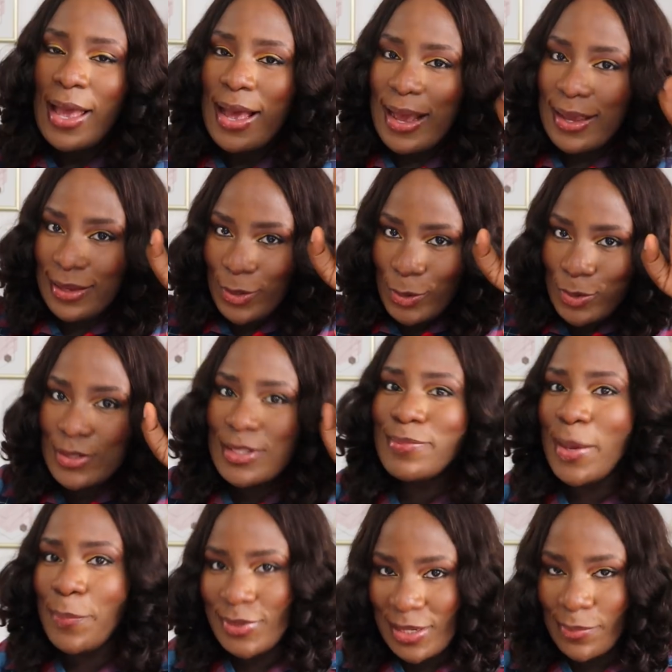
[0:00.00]
And you're going to see
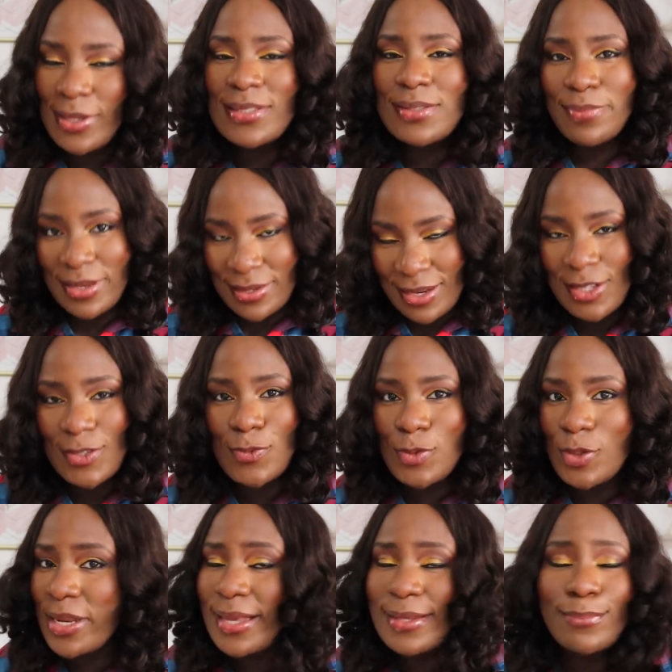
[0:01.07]
my pajamas in my next
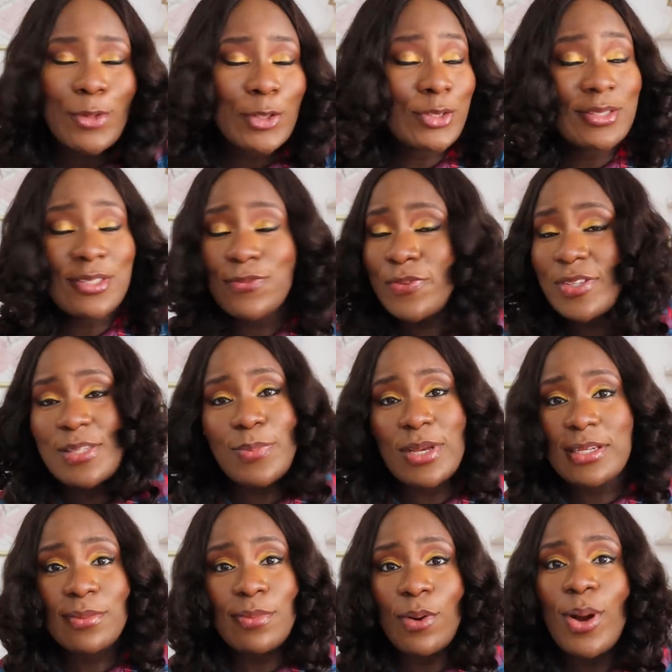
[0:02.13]
video, like, because nothing fits me
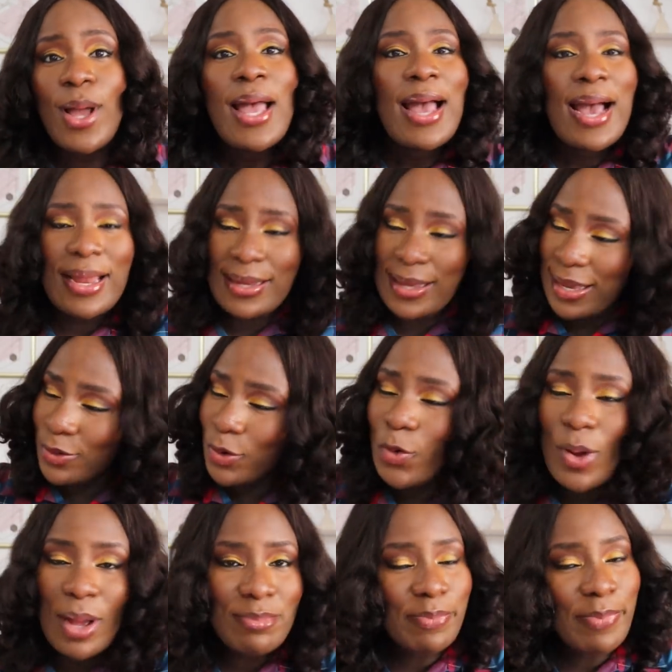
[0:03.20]
anymore and I cannot
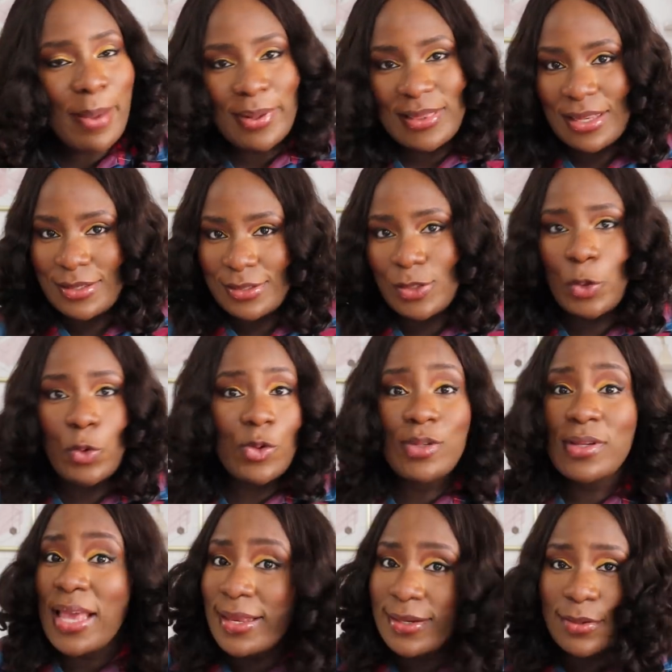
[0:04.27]
go and buy maternity
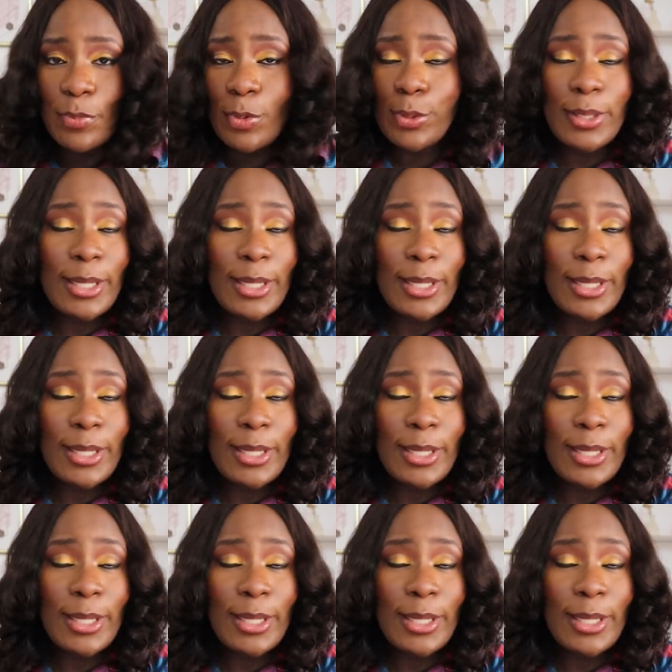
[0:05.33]
clothes anymore.